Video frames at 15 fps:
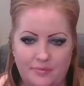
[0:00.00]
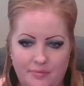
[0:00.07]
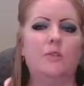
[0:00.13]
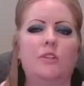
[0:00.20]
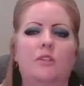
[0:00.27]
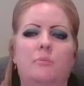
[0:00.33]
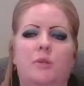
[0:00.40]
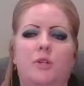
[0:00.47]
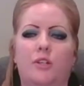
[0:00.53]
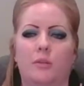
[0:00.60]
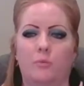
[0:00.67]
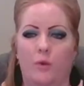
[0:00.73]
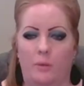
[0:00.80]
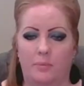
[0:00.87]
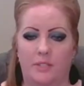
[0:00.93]
Let's go to the
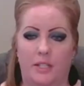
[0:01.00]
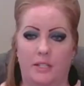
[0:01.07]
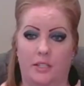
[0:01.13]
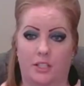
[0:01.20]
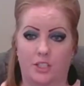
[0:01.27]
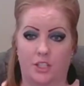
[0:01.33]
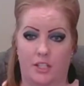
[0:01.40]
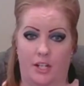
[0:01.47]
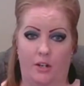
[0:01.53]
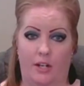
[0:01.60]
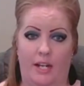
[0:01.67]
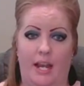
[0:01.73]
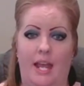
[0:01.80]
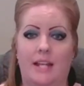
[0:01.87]
Merriam-Webster dictionary